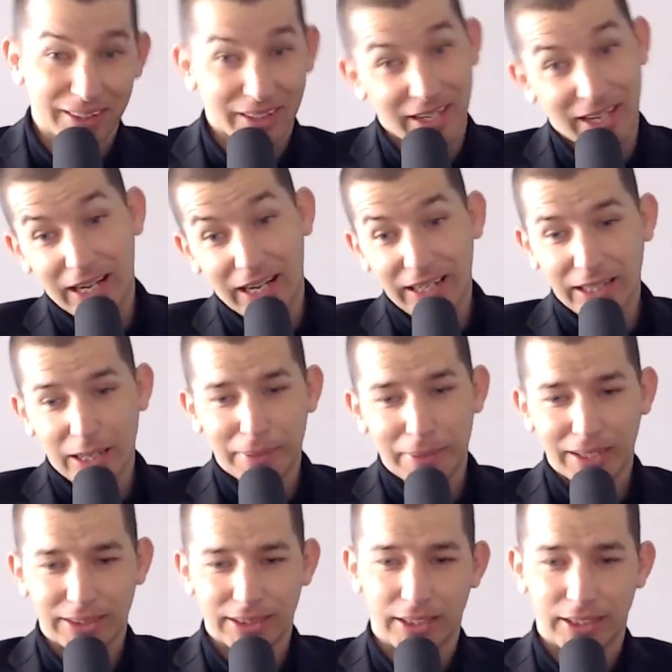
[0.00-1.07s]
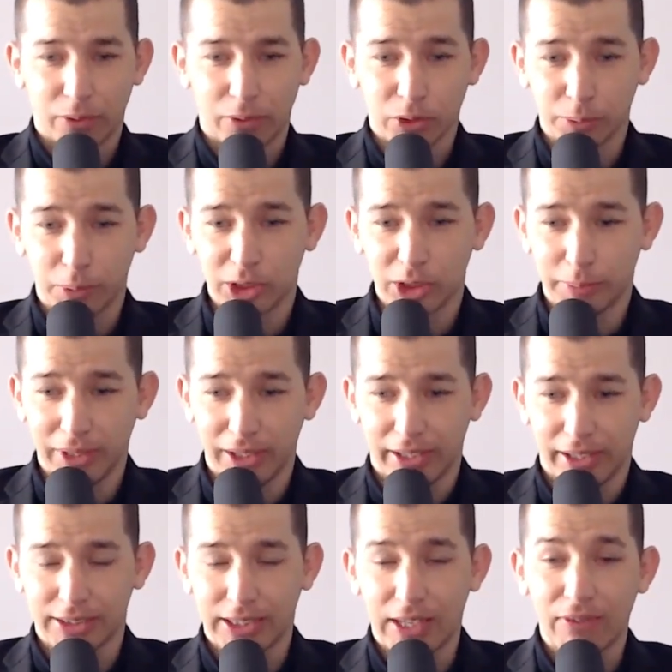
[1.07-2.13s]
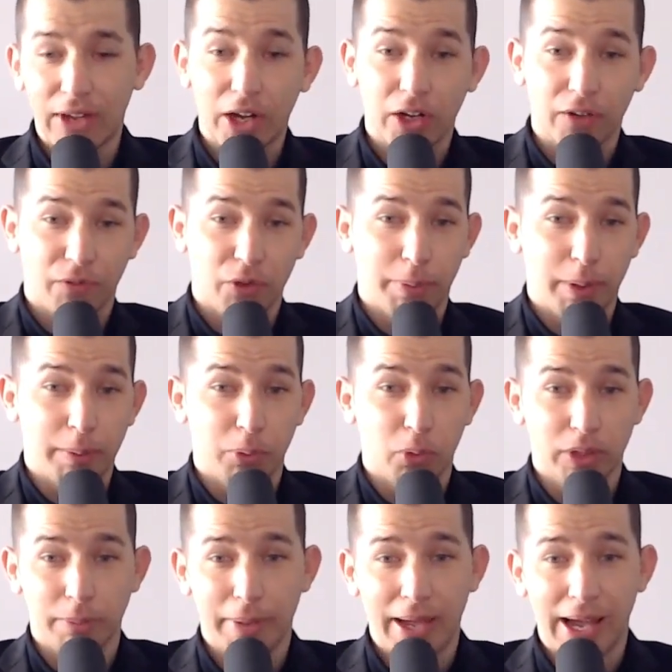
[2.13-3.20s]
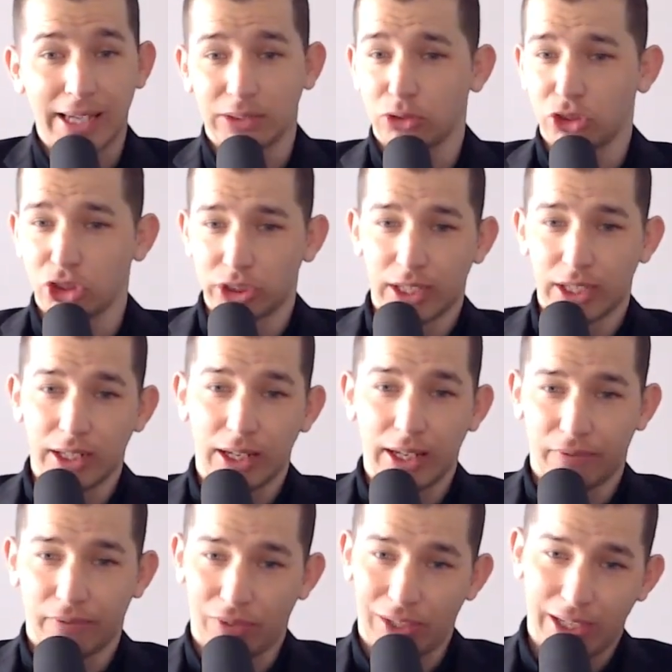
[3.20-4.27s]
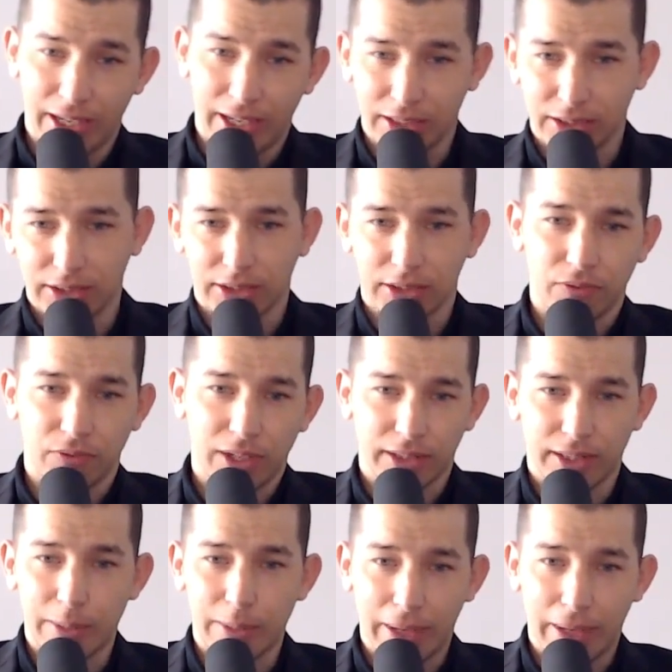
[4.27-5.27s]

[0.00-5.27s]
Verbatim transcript: Yeah, I like that mindset. Take responsibility because I've hired a few people in the past. It was just kind of like VAs and stuff like that.